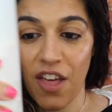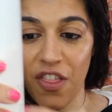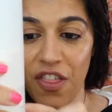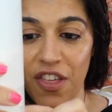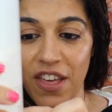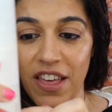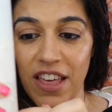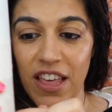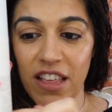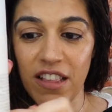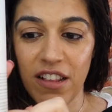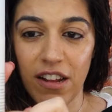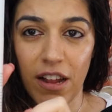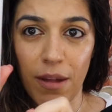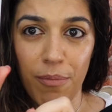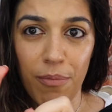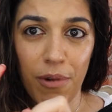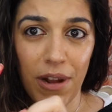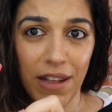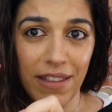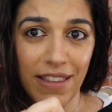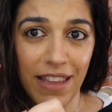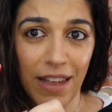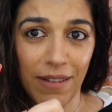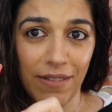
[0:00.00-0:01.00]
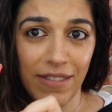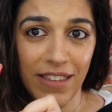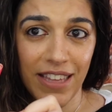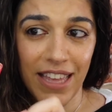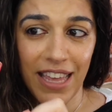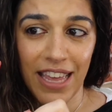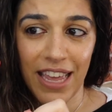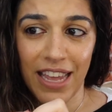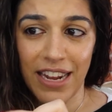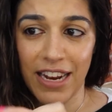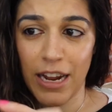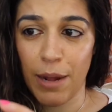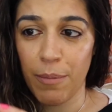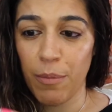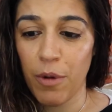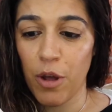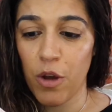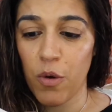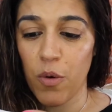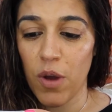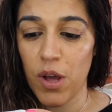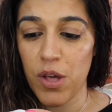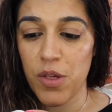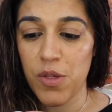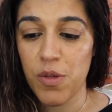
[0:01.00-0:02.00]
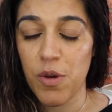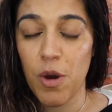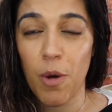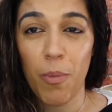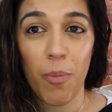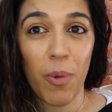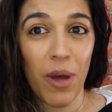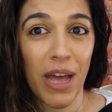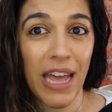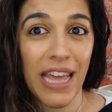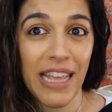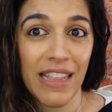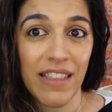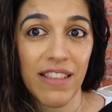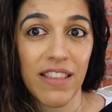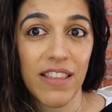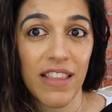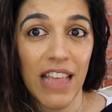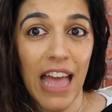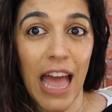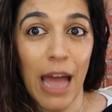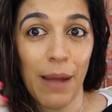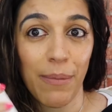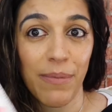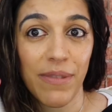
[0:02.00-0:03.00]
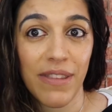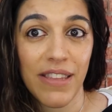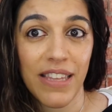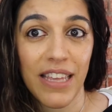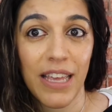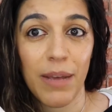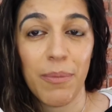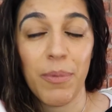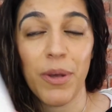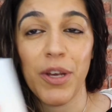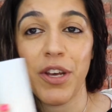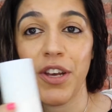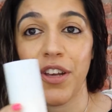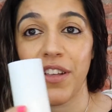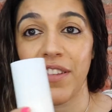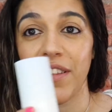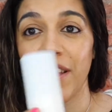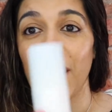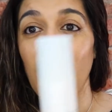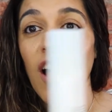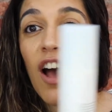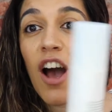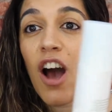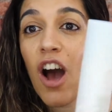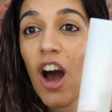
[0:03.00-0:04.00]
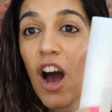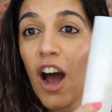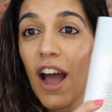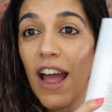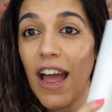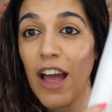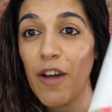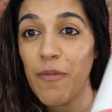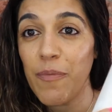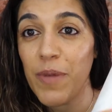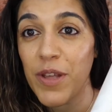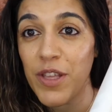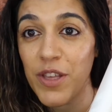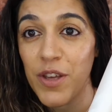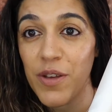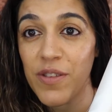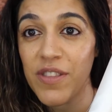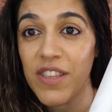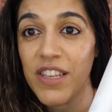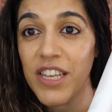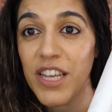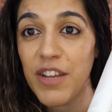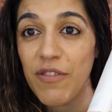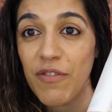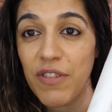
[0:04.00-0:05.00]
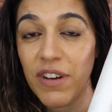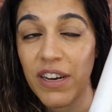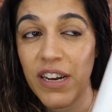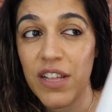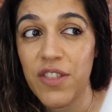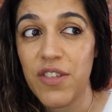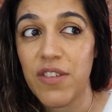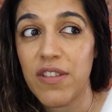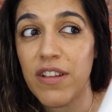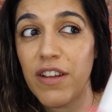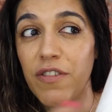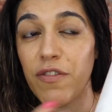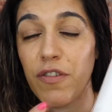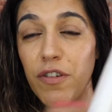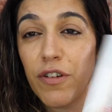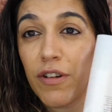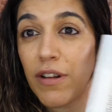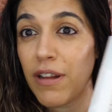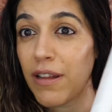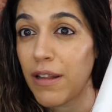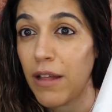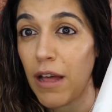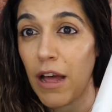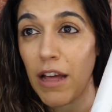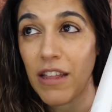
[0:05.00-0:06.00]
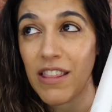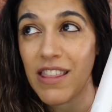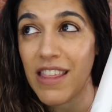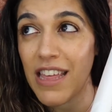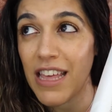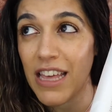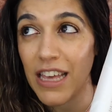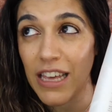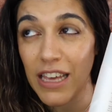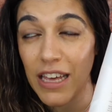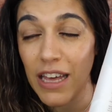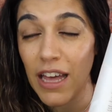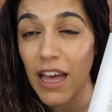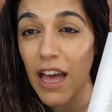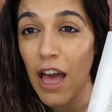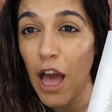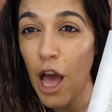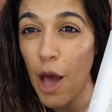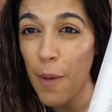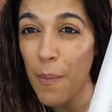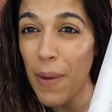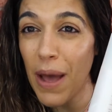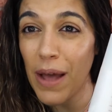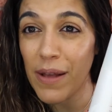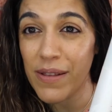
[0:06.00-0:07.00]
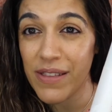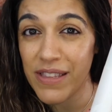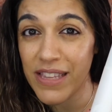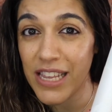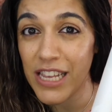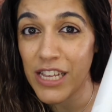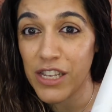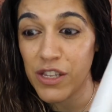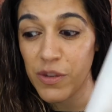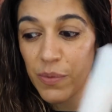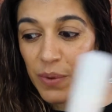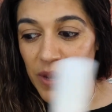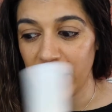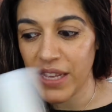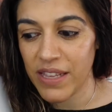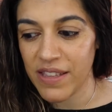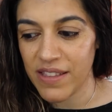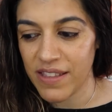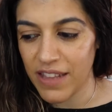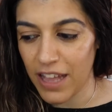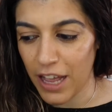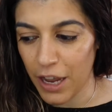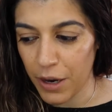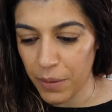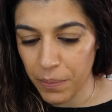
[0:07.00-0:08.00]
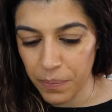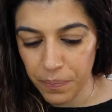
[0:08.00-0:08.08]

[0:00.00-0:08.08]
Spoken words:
think it's like right down to here now. I'm not quite sure, but it's emptying because I have been using it religiously for I think about 6 weeks now.